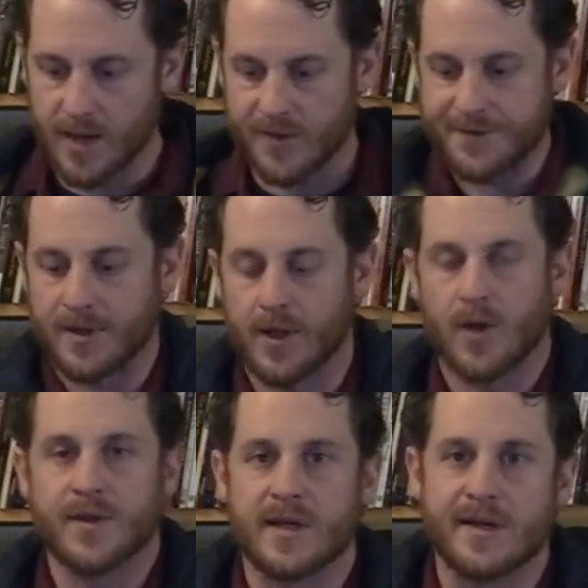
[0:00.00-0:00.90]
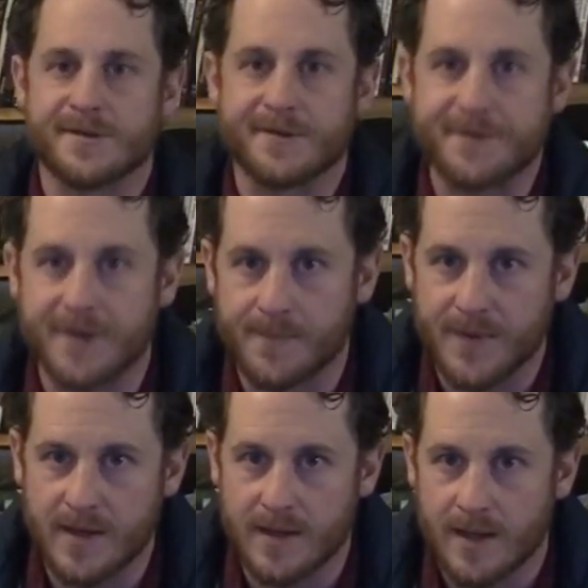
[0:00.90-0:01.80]
of this clothing isn't
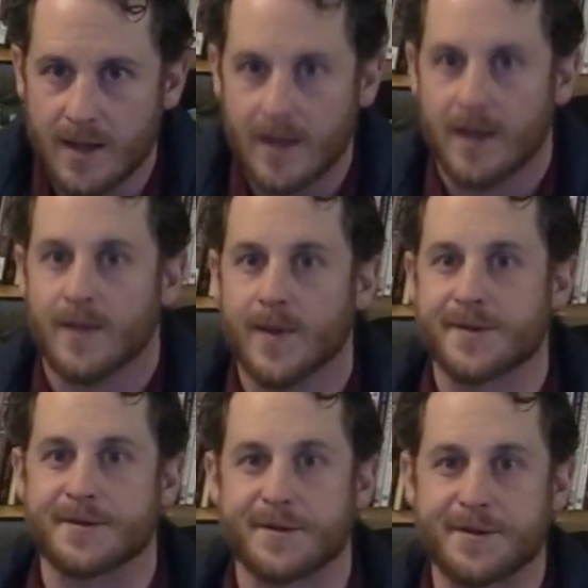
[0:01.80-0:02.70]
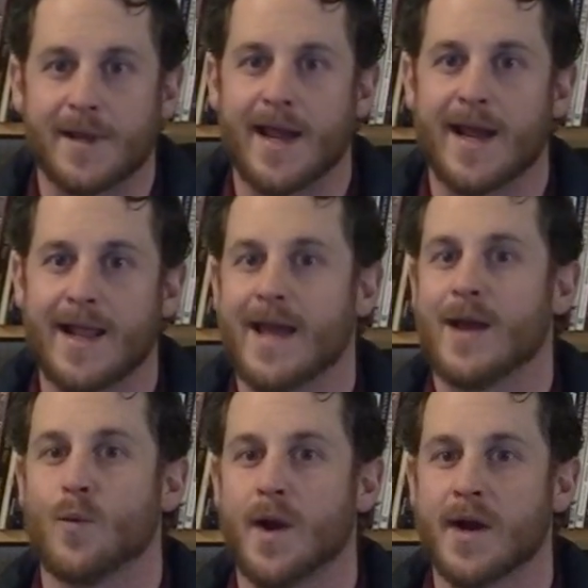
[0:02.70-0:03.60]
something that's the style
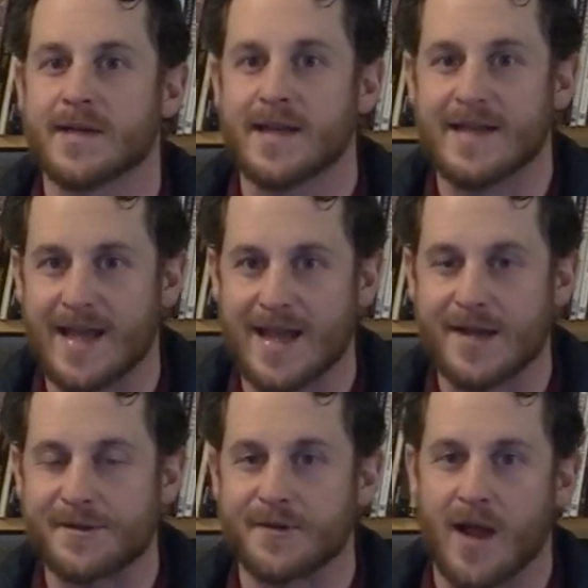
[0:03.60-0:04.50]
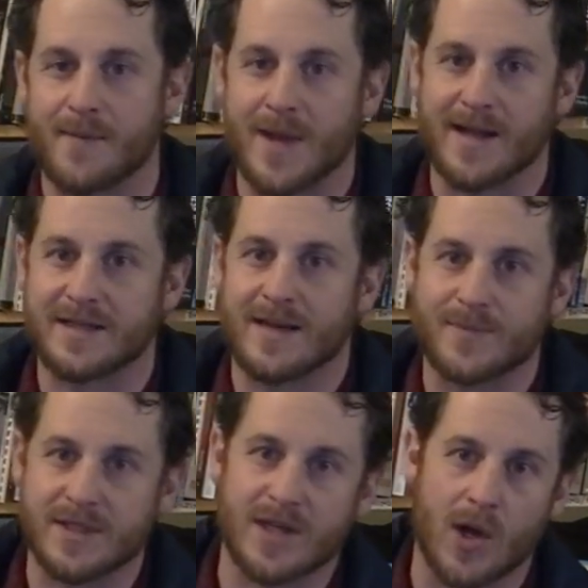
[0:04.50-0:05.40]
I wear today, so I'm not
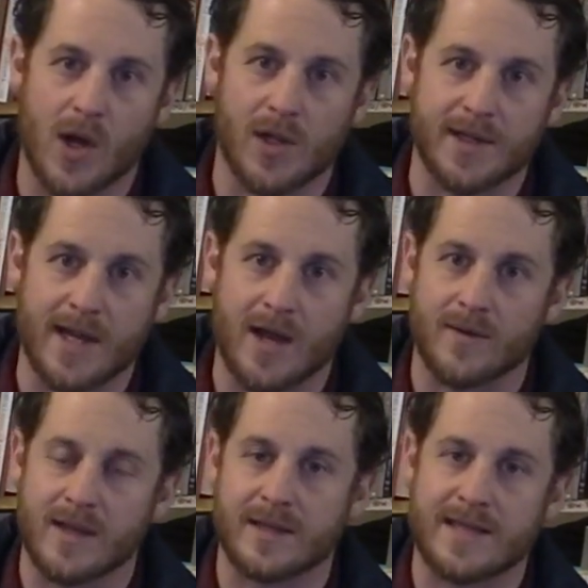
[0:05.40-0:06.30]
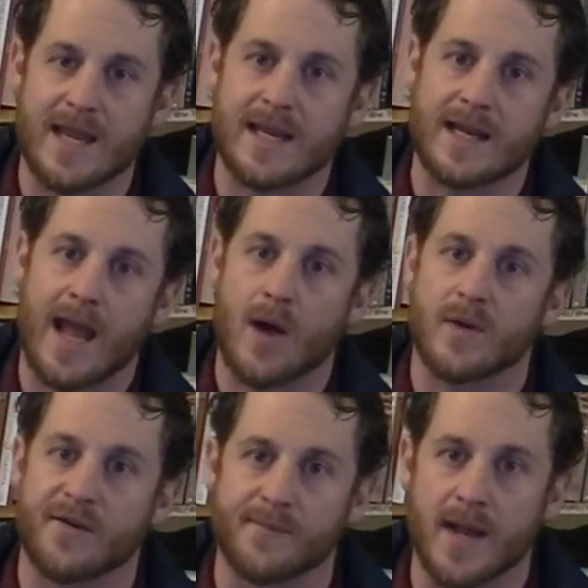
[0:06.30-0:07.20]
tempted to haul it out and take it
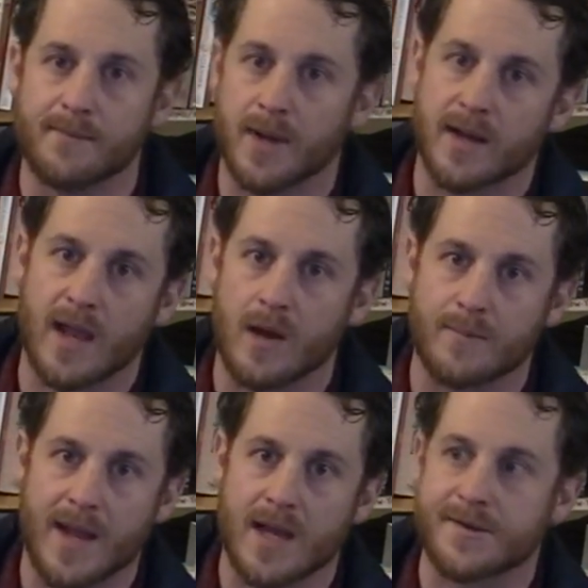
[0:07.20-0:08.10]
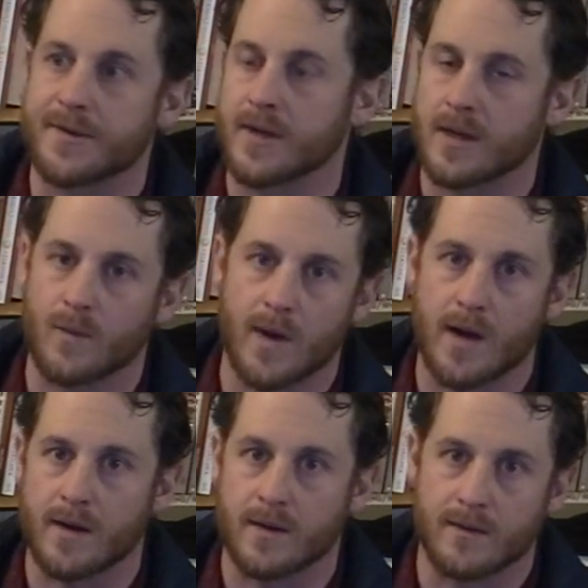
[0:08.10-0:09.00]
out of my bug out bag so I can
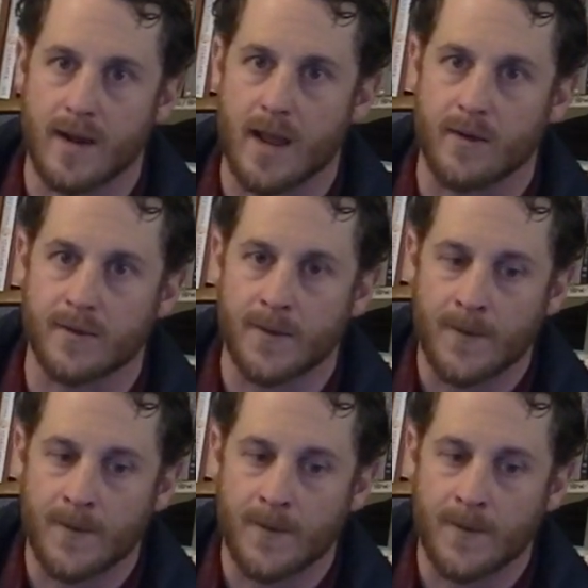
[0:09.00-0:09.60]
wear it around.